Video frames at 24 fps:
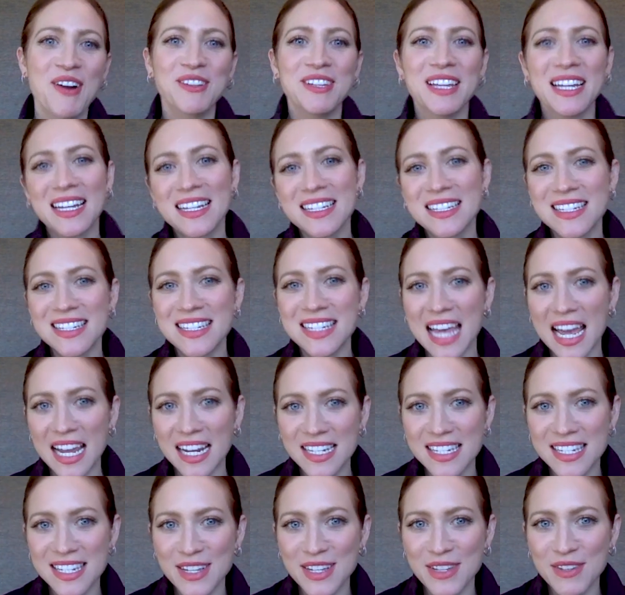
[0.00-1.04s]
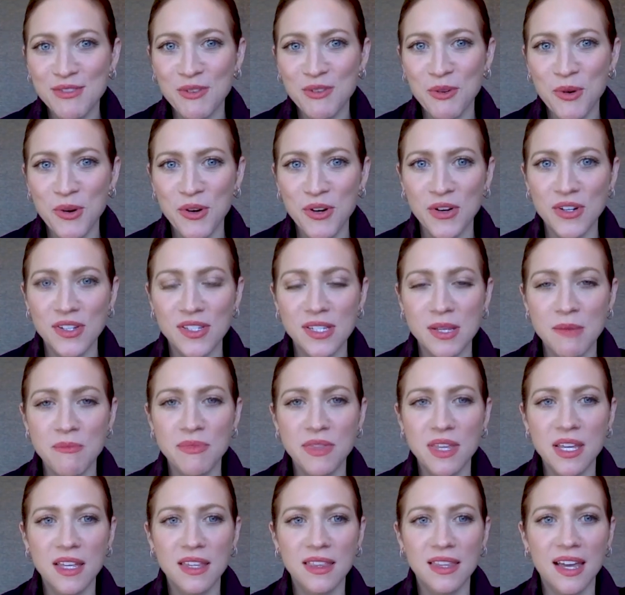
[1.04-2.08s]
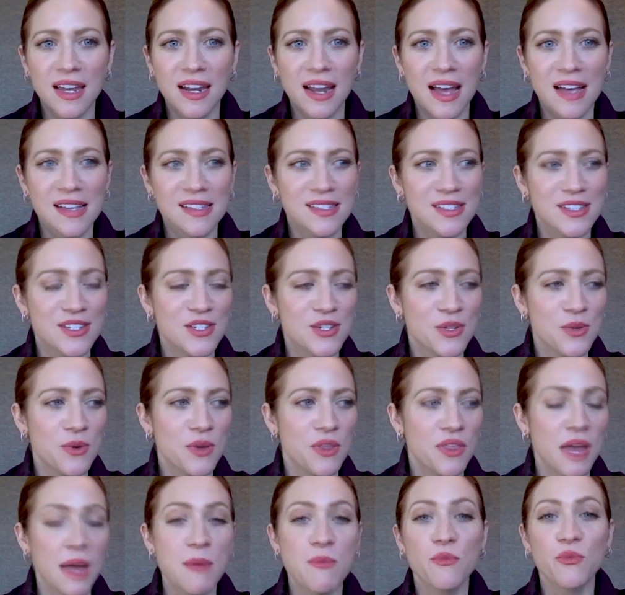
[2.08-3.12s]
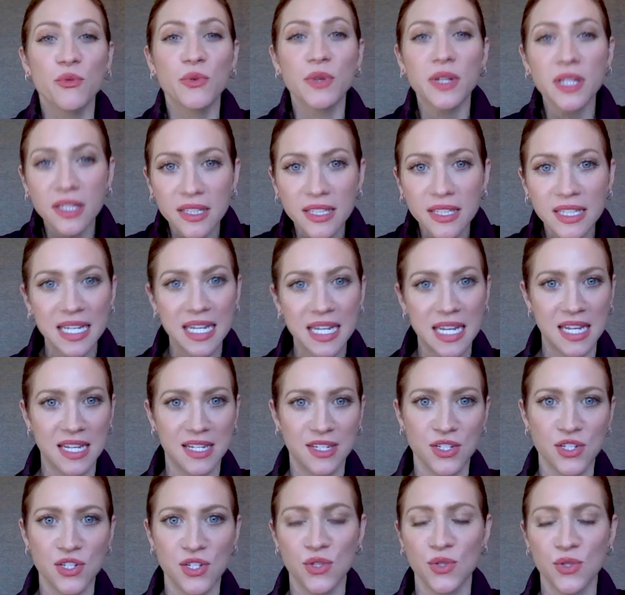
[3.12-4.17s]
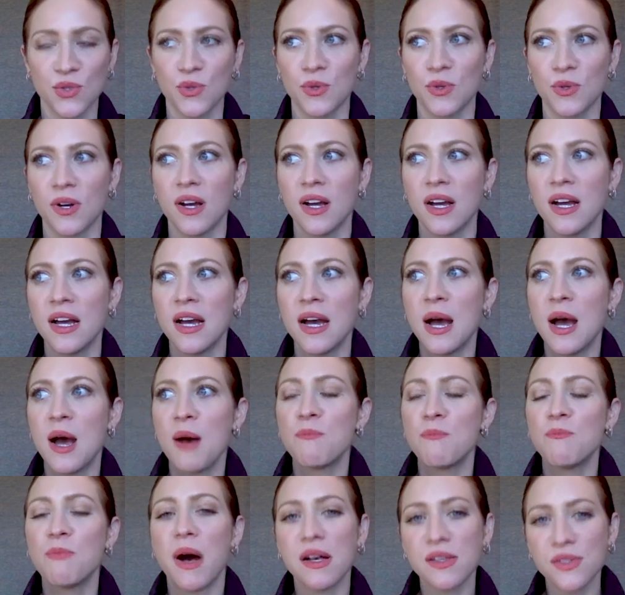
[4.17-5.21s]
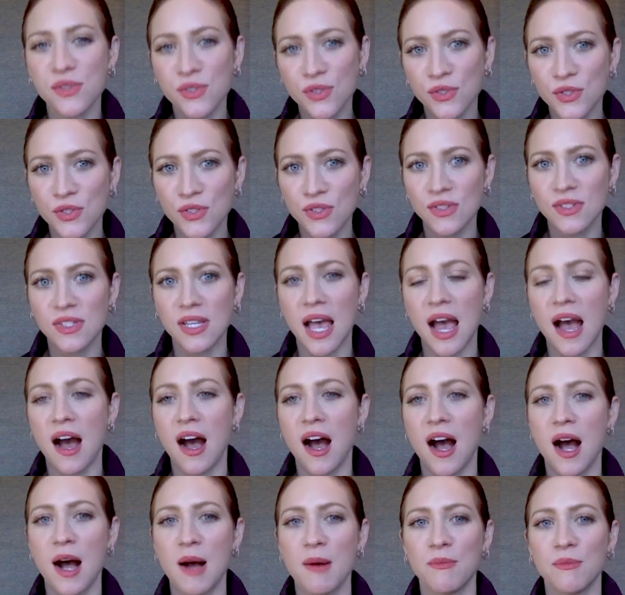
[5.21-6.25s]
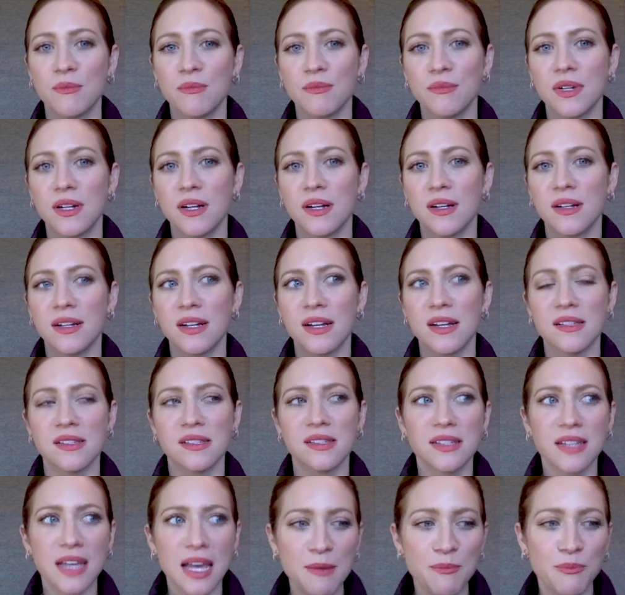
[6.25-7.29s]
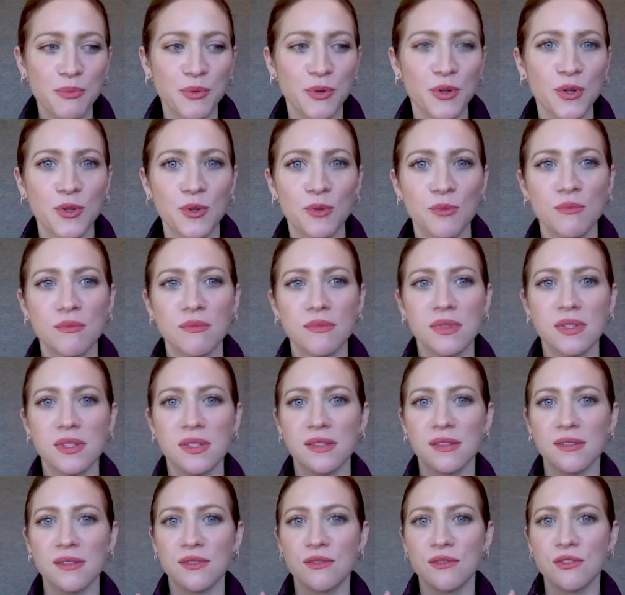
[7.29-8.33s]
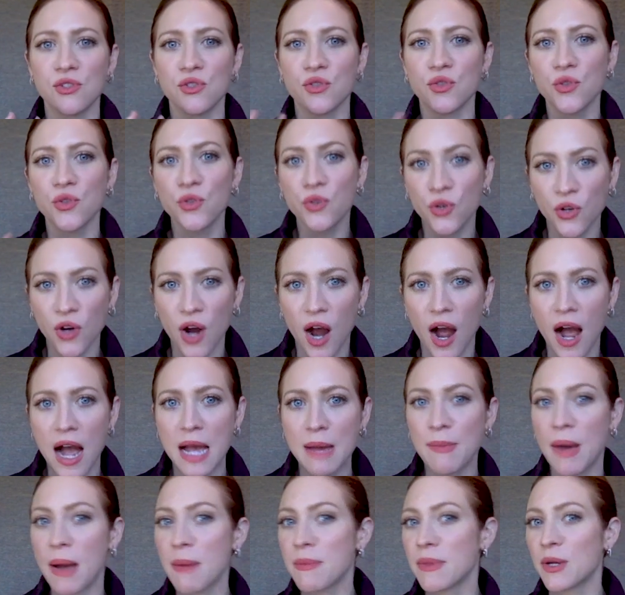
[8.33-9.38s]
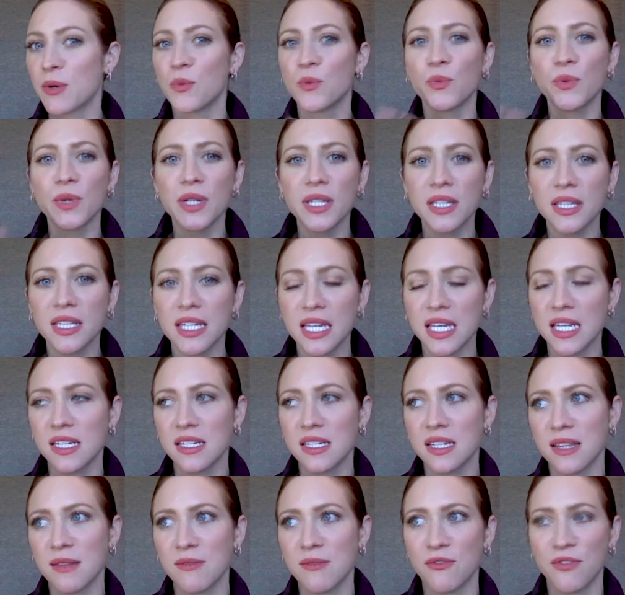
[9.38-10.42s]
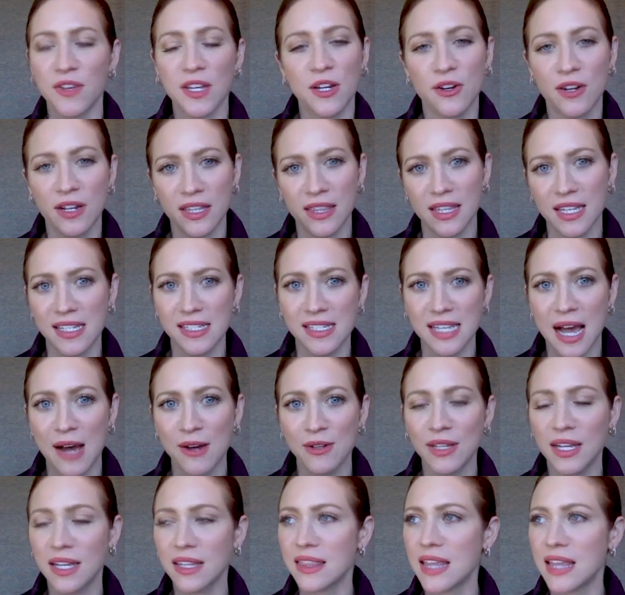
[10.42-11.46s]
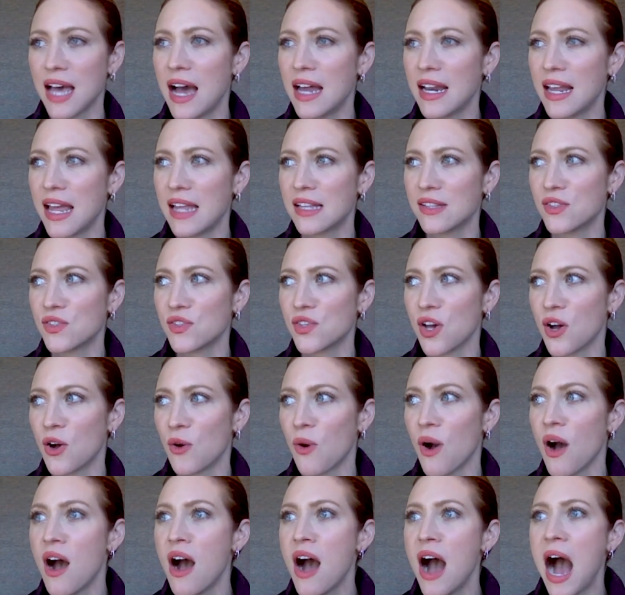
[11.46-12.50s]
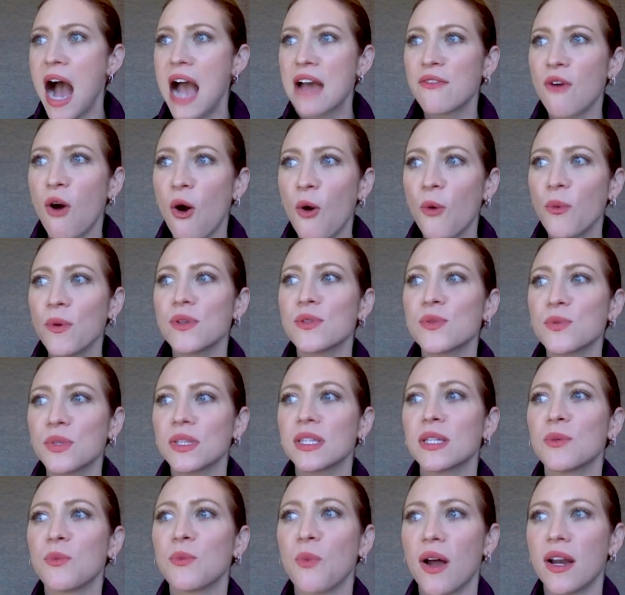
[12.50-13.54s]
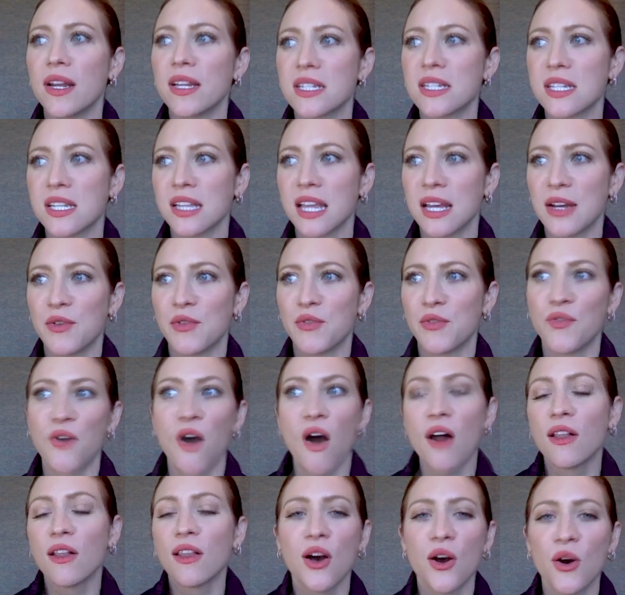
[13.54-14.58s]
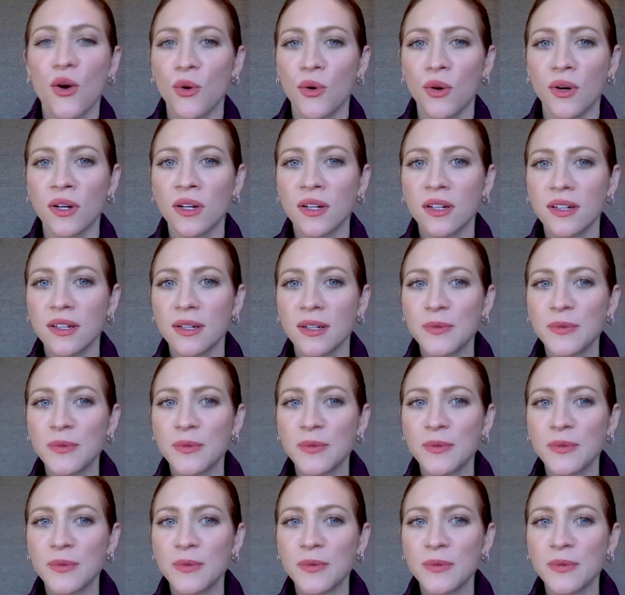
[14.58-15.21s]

or like a detective or something that has to do with, I'm really into puzzles, um, escape rooms, true crime. I'm like really into figuring things out like that. And so I've always really wanted to like follow